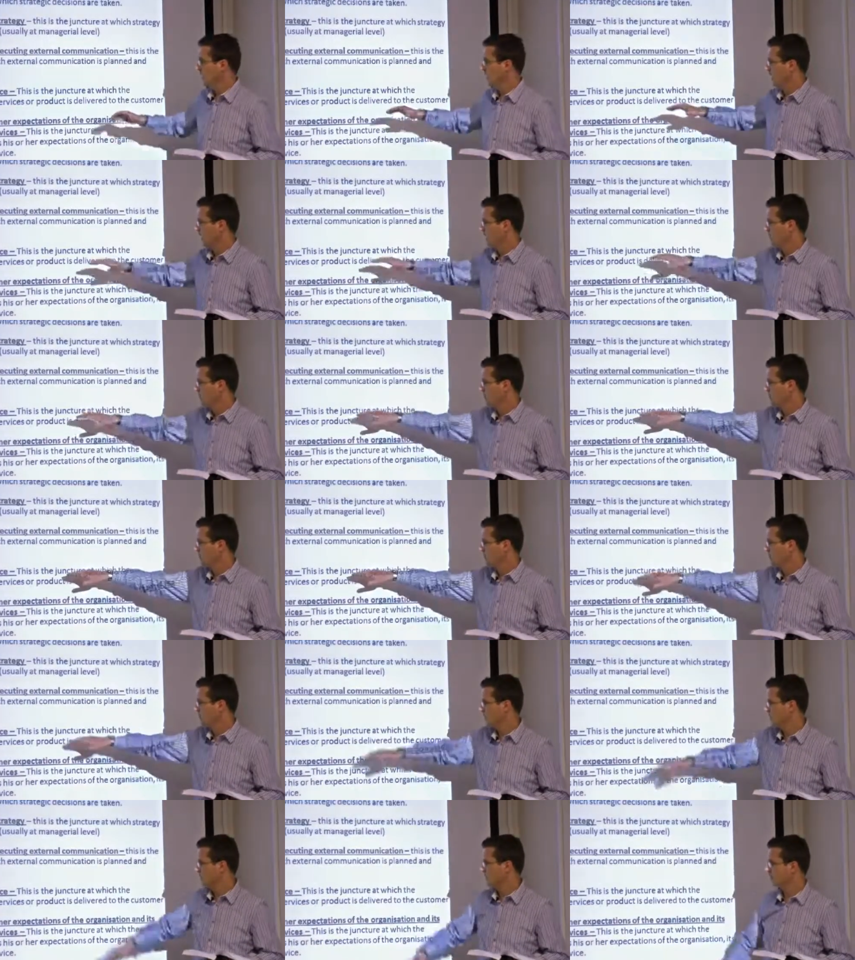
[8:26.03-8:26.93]

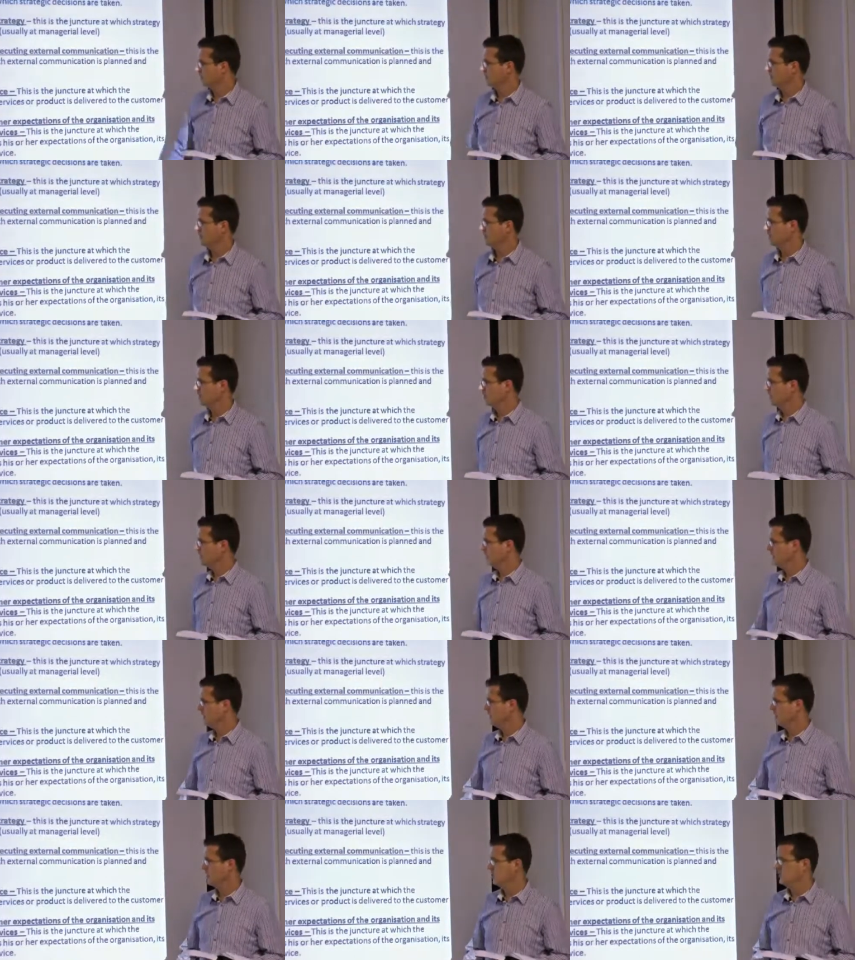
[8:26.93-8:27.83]
dealt in
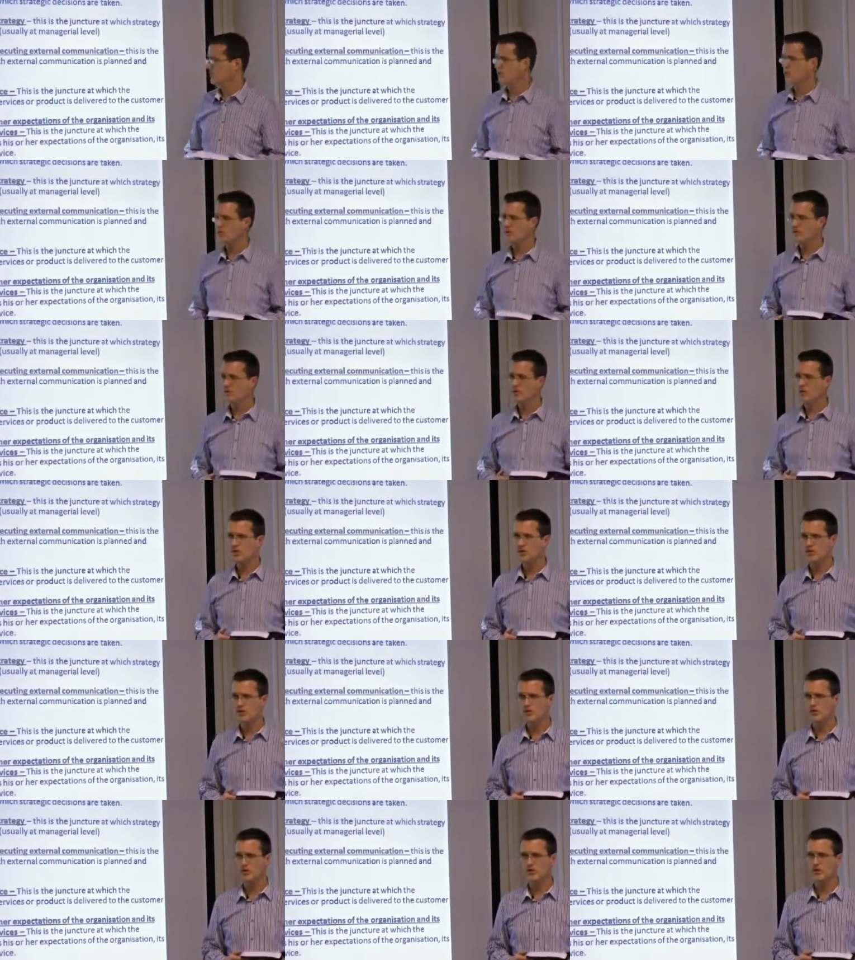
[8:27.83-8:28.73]
their service
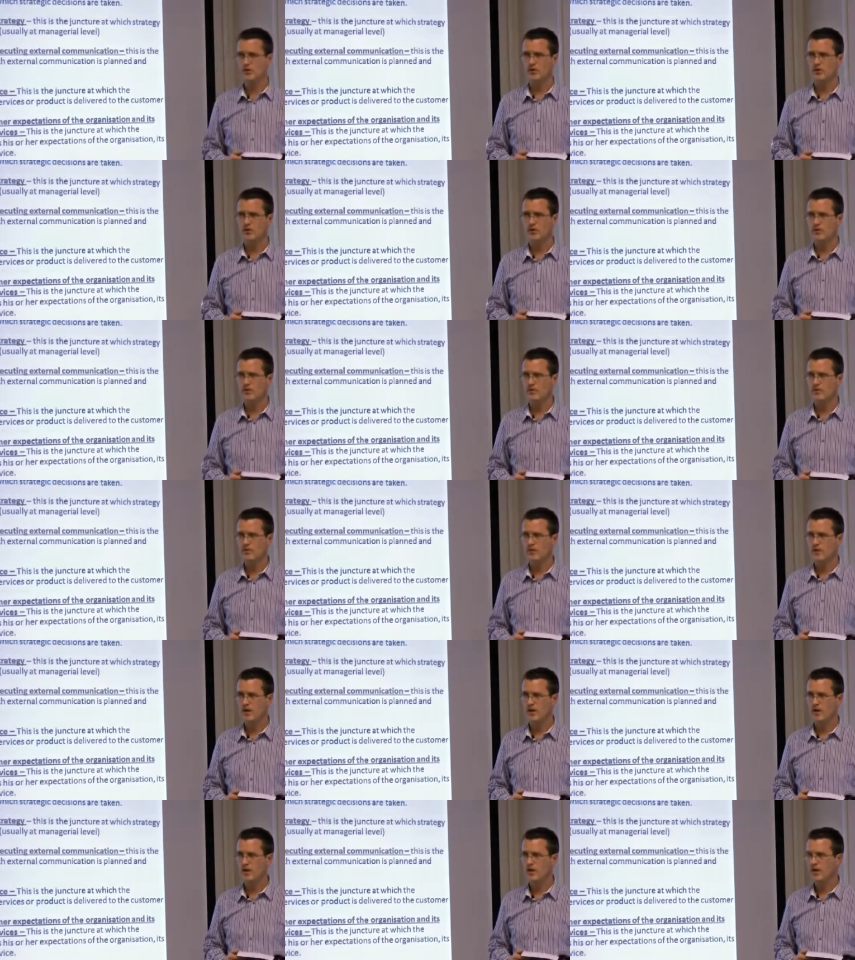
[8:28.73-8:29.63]
to you.
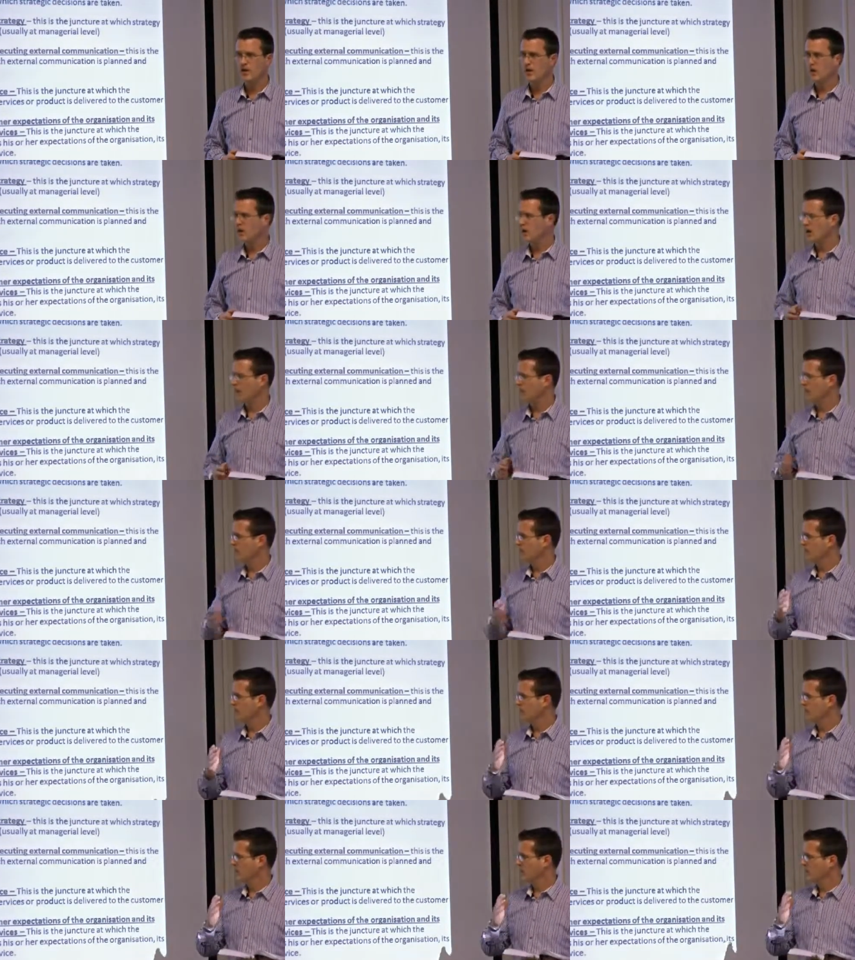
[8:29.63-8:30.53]
Okay, I've